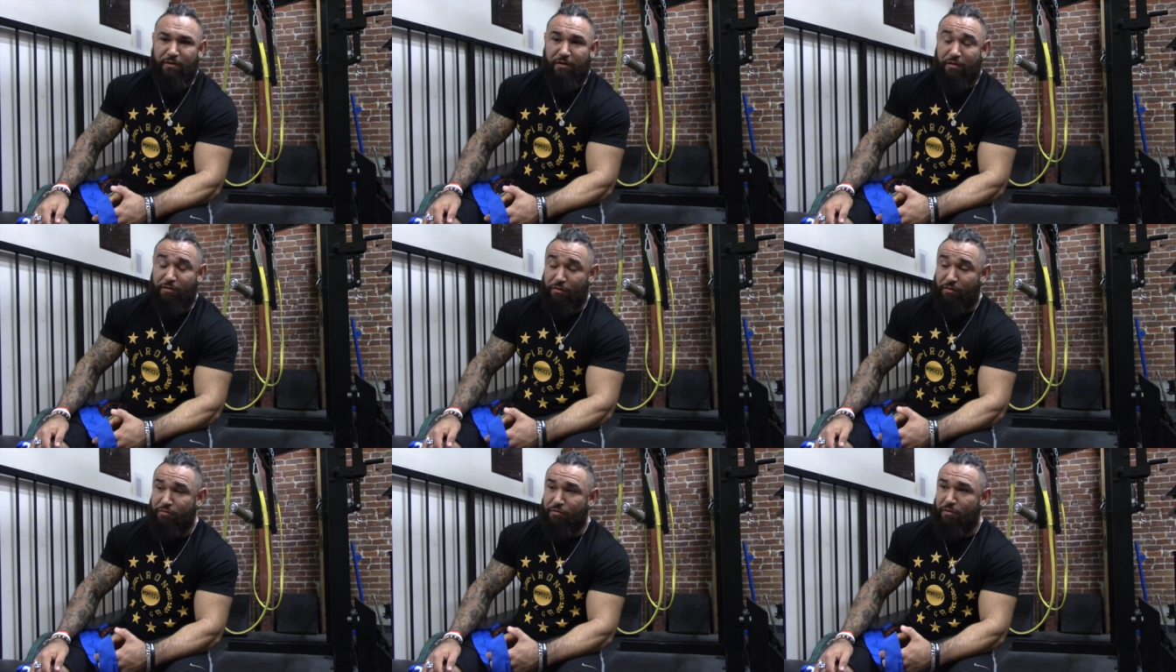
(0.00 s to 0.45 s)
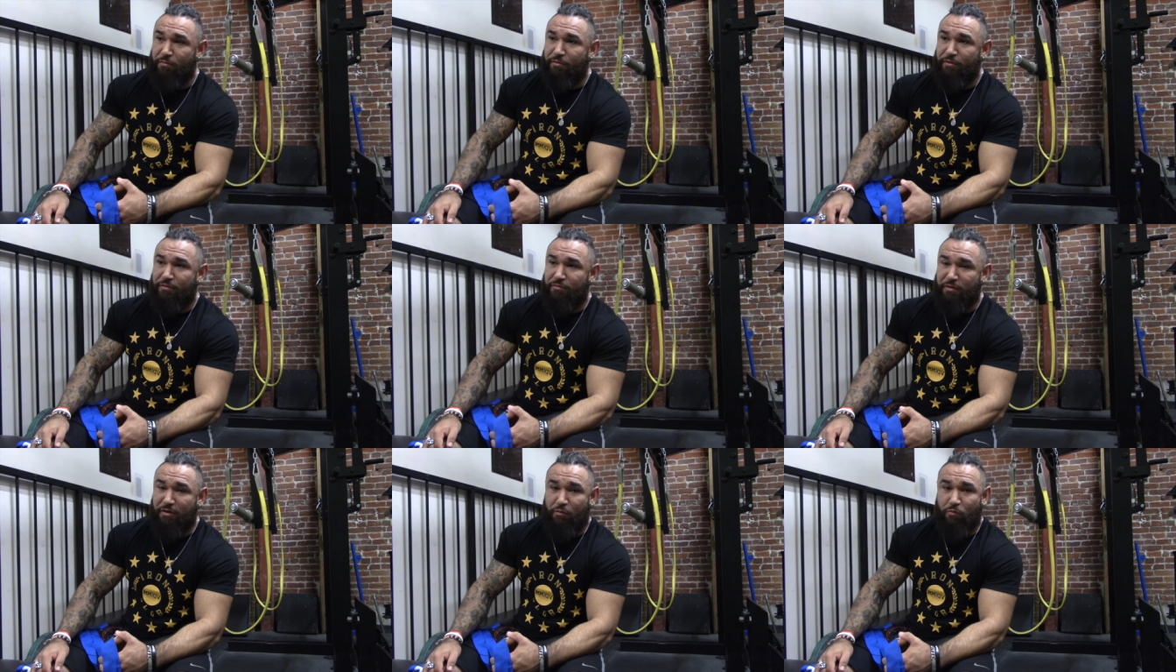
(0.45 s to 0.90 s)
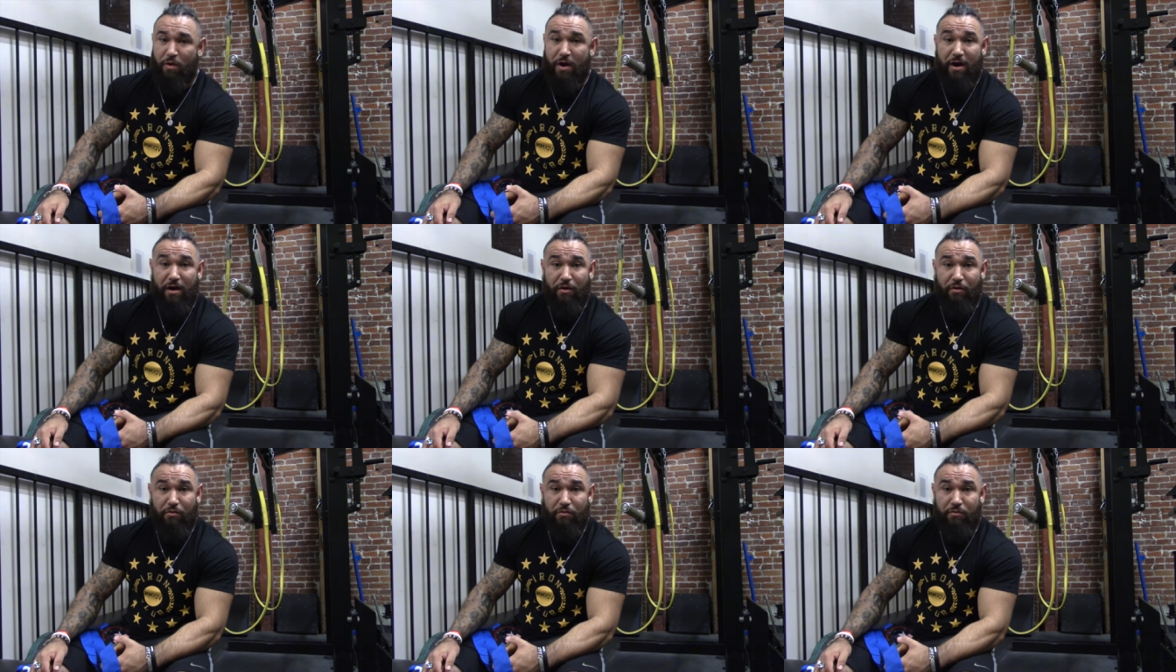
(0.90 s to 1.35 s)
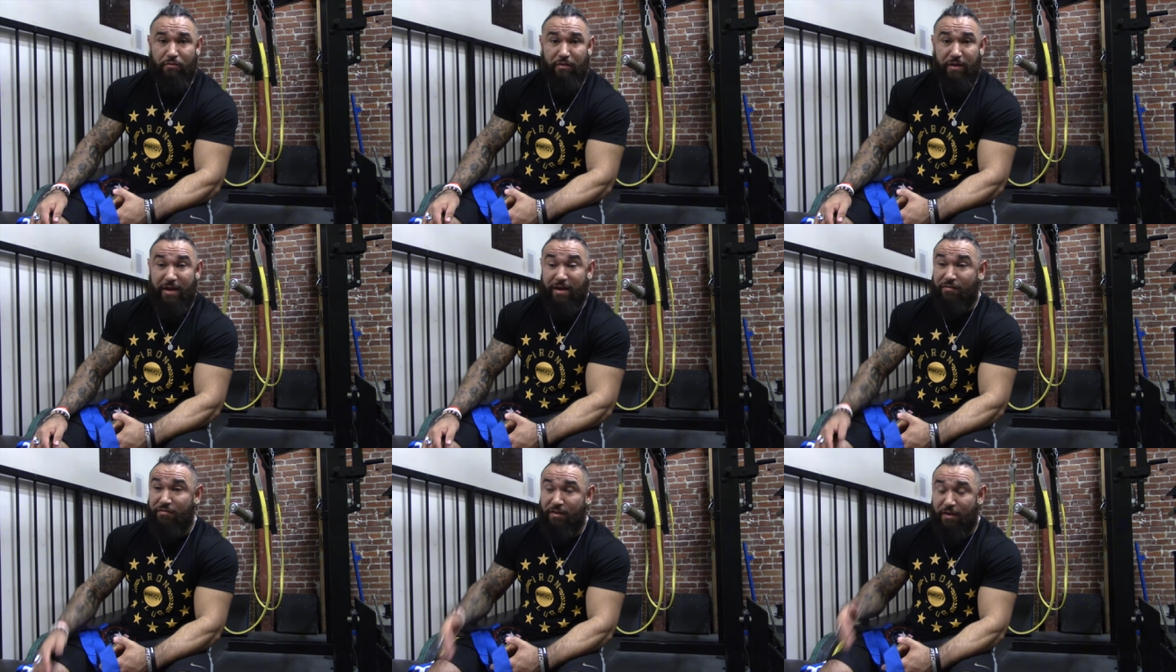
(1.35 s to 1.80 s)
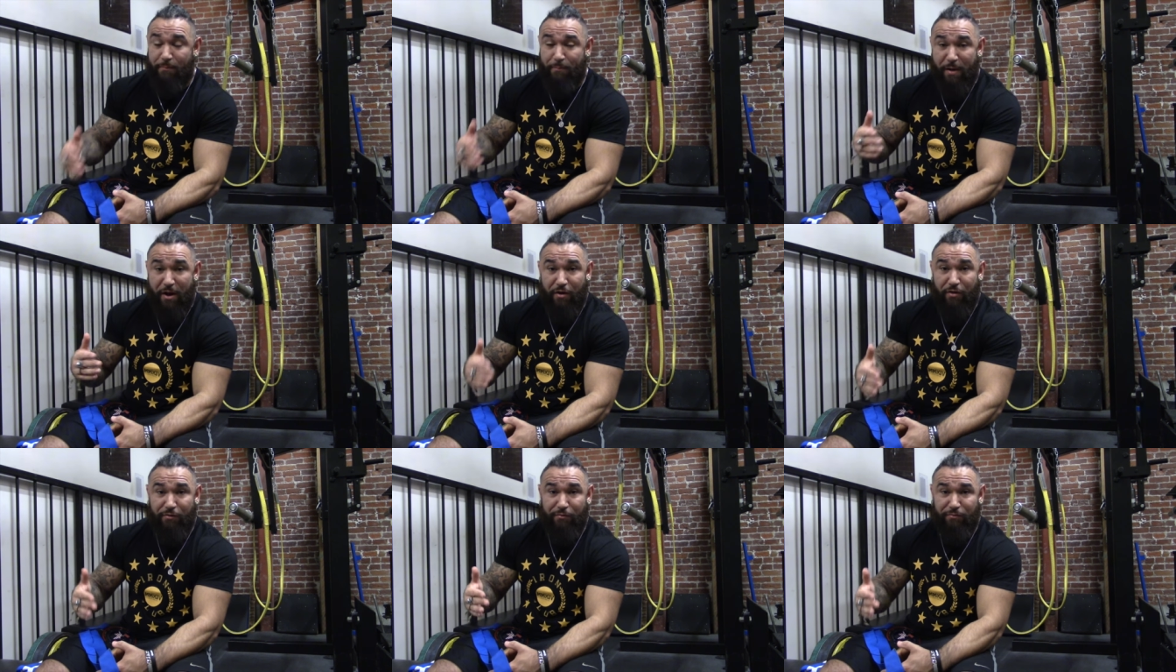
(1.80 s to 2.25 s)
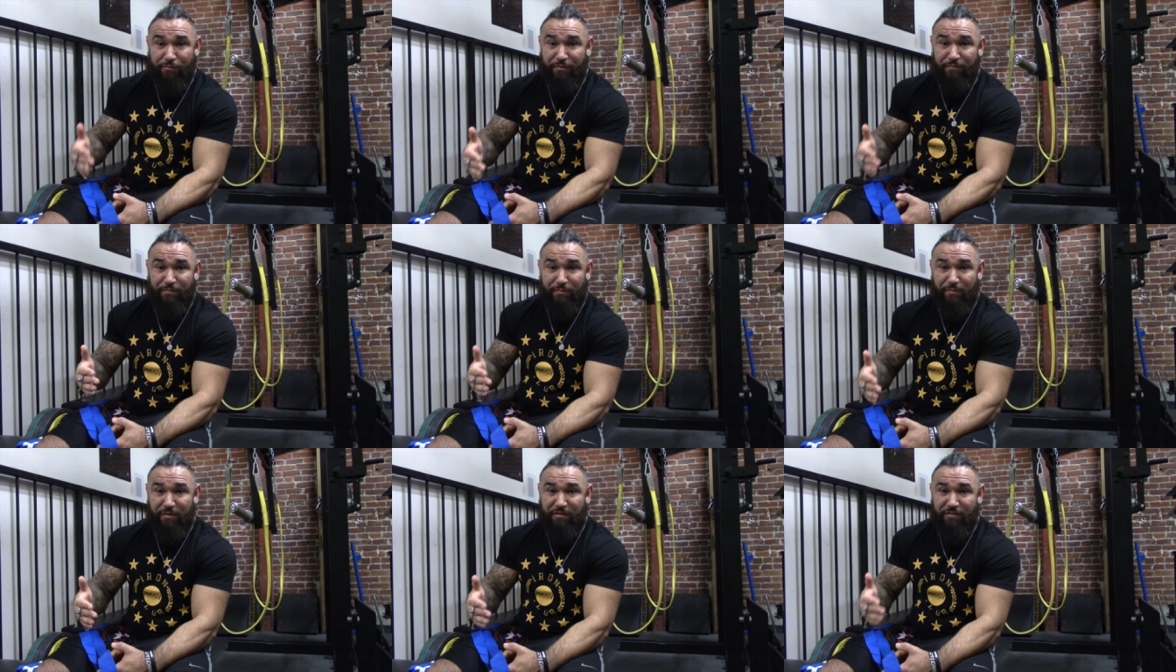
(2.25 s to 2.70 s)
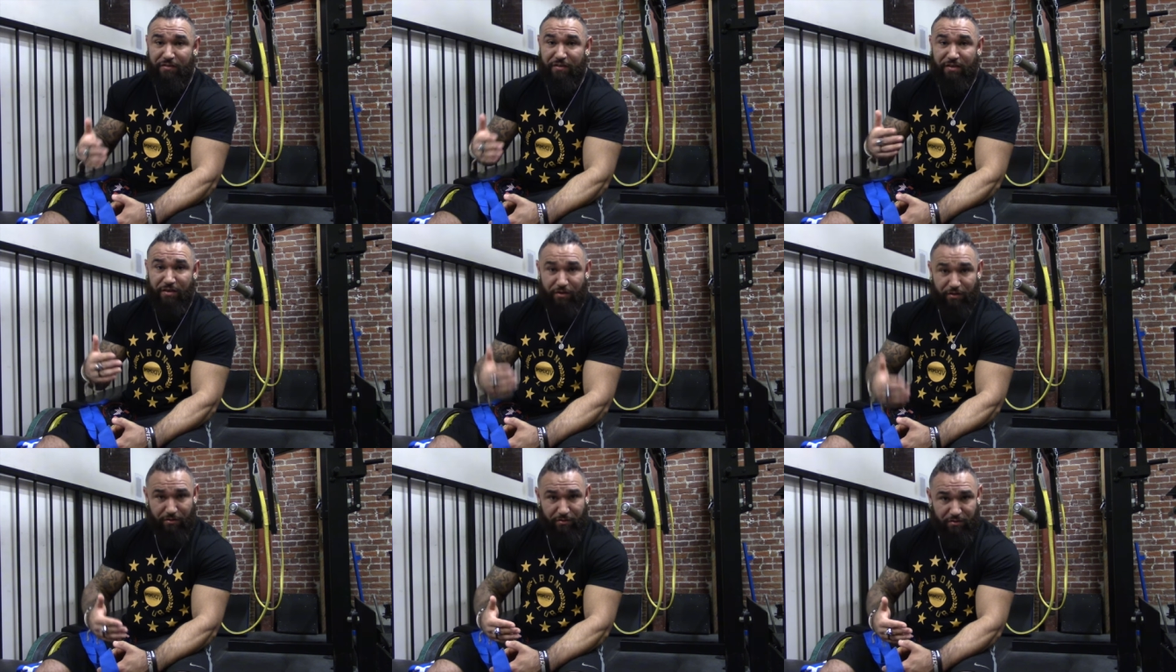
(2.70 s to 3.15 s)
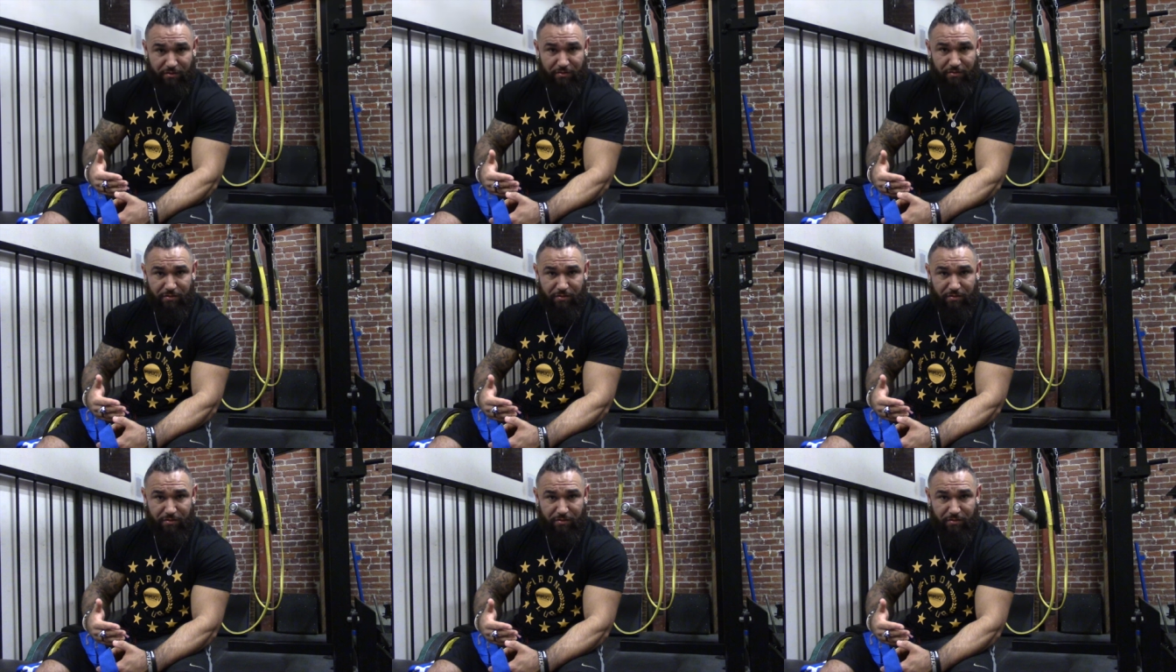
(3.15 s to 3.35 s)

I looked over and I was like, wow, they actually have powerlifting meets here?